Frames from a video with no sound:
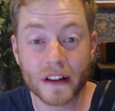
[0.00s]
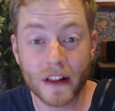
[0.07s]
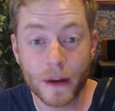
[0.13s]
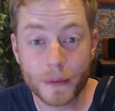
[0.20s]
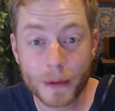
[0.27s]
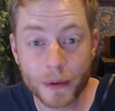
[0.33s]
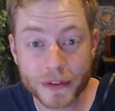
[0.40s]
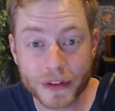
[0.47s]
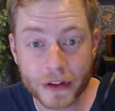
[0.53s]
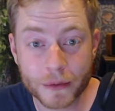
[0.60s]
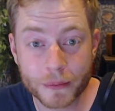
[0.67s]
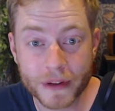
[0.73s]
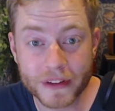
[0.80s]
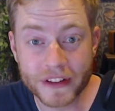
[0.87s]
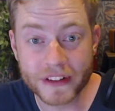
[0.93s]
A lot of people sell their
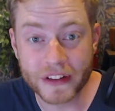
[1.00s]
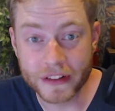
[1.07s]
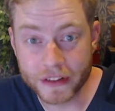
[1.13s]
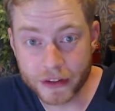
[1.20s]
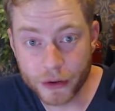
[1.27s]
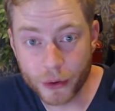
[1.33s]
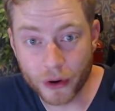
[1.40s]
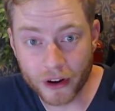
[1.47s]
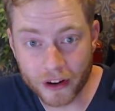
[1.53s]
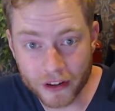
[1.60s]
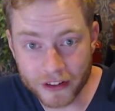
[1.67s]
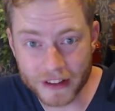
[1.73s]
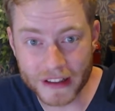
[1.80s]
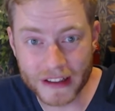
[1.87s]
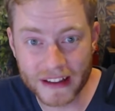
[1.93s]
businesses too
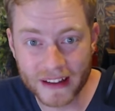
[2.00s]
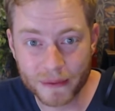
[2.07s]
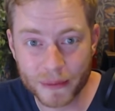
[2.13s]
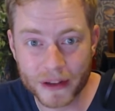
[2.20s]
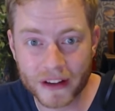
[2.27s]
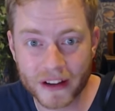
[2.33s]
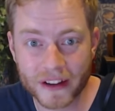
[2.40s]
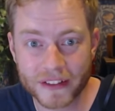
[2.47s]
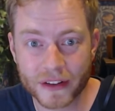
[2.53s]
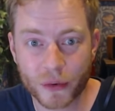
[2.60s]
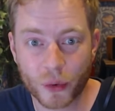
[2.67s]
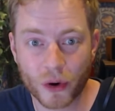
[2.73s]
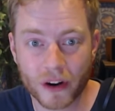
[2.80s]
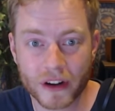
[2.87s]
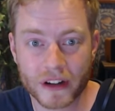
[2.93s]
early because they're
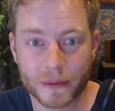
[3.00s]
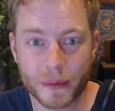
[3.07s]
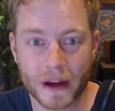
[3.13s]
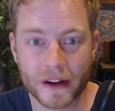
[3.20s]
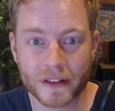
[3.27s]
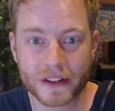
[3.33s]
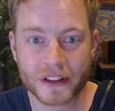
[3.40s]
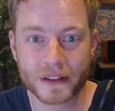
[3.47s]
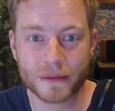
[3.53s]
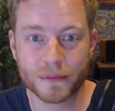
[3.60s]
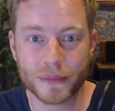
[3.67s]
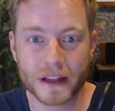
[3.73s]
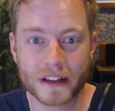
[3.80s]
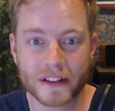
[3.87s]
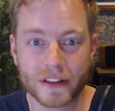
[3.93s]
worried about
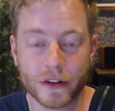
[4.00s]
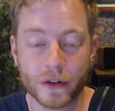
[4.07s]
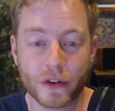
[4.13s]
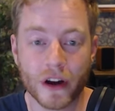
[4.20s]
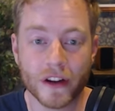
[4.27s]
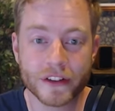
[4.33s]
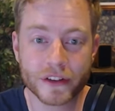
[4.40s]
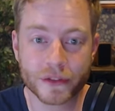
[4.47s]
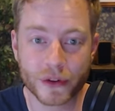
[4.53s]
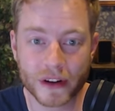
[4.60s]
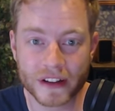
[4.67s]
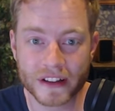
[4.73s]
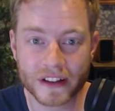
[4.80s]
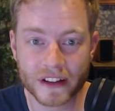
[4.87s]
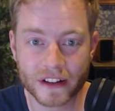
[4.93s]
being too
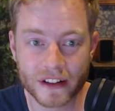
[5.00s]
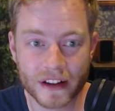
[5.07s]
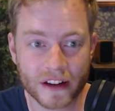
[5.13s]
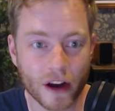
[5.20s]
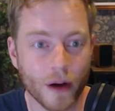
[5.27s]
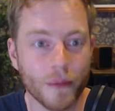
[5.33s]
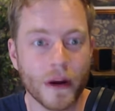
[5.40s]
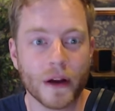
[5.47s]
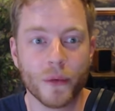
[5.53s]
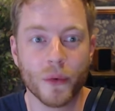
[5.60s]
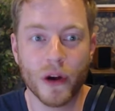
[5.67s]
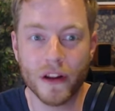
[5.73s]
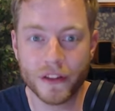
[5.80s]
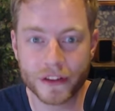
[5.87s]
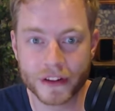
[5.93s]
concentrated. They're like, all my
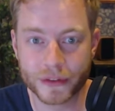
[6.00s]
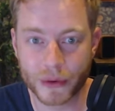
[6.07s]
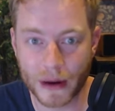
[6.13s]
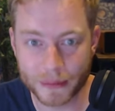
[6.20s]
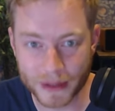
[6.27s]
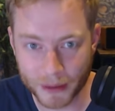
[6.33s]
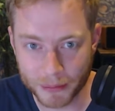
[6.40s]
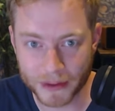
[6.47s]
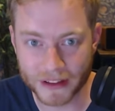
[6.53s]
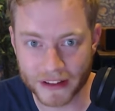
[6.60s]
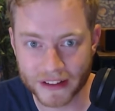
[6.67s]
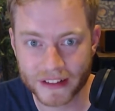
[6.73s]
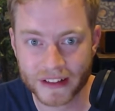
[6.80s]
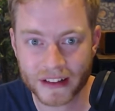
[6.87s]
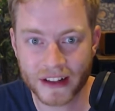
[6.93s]
wealth is wrapped up in
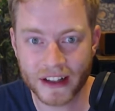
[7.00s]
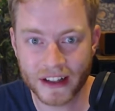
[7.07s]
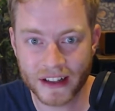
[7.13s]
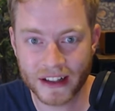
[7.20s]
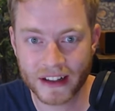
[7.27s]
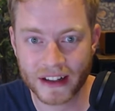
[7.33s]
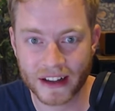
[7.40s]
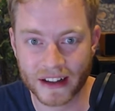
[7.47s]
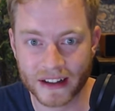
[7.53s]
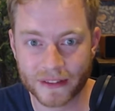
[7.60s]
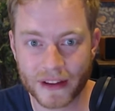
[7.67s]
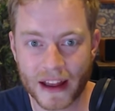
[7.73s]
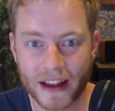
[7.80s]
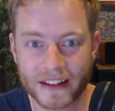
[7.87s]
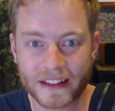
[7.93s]
this. And if
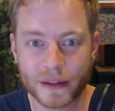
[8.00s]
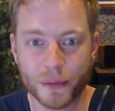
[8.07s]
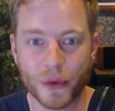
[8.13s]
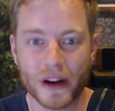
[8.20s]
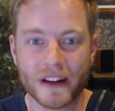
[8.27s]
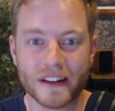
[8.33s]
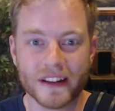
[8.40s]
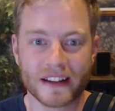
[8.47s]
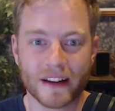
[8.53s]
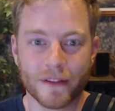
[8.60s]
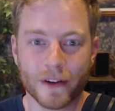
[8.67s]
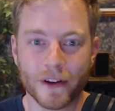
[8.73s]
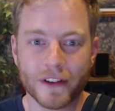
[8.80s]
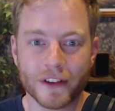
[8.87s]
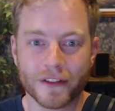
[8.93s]
they had some way to
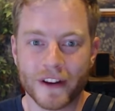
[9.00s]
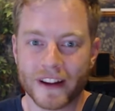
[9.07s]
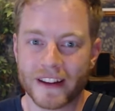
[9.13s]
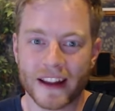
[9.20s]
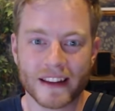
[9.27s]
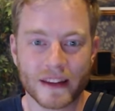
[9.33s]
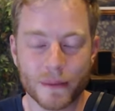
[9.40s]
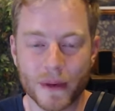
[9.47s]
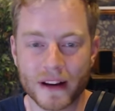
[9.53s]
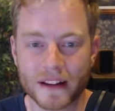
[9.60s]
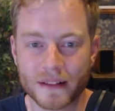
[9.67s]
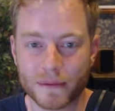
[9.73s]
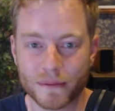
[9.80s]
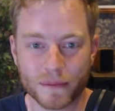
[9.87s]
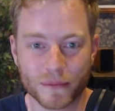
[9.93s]
diversify that, they might
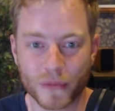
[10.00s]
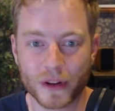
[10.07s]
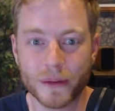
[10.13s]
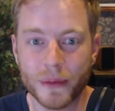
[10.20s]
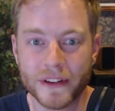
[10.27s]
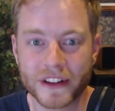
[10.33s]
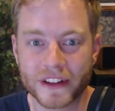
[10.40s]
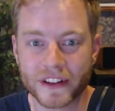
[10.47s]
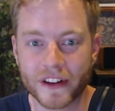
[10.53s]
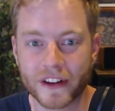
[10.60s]
run the business